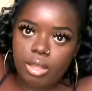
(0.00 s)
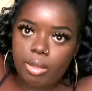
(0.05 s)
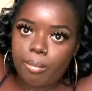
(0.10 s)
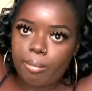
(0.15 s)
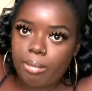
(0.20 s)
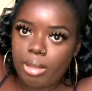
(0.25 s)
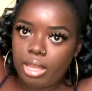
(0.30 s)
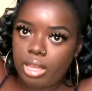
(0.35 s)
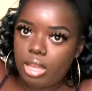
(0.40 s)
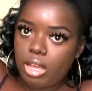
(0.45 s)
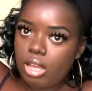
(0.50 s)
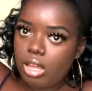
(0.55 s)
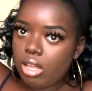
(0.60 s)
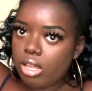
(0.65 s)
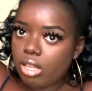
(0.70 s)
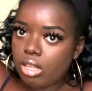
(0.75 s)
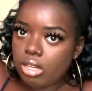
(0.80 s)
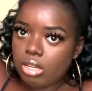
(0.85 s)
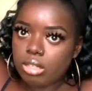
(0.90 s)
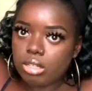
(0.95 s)
My
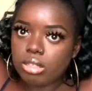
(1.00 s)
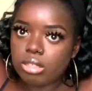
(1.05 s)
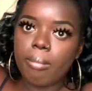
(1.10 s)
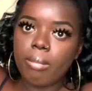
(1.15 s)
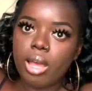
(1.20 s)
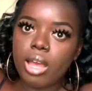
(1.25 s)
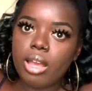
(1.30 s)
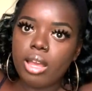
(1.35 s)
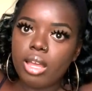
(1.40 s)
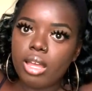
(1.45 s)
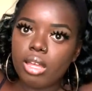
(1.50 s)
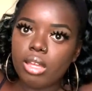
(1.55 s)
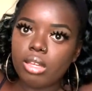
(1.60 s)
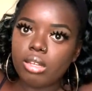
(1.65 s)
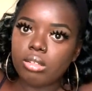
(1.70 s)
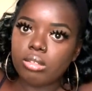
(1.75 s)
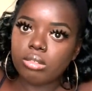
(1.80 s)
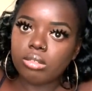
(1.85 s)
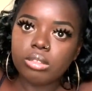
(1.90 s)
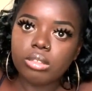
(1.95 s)
God. My
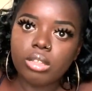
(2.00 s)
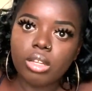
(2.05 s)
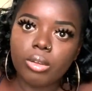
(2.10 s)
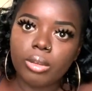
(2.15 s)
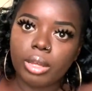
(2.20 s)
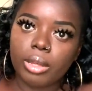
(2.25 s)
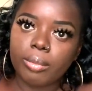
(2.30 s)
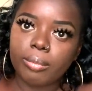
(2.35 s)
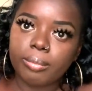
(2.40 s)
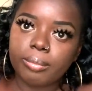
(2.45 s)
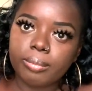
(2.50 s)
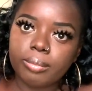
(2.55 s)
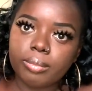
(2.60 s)
God. Okay.